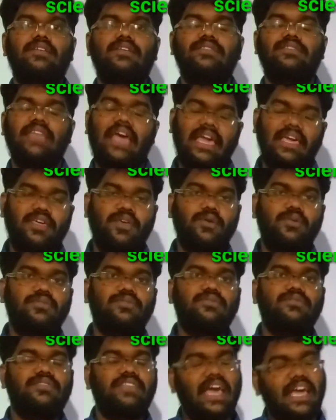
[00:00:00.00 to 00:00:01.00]
Thank you
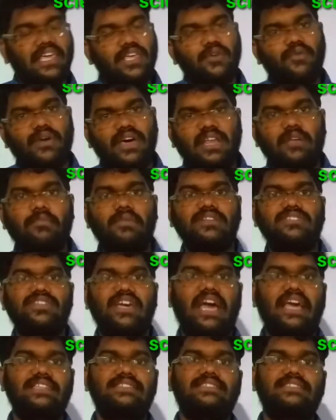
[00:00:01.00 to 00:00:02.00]
very much,
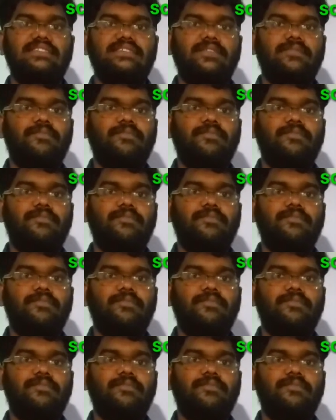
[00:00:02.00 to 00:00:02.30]
guys.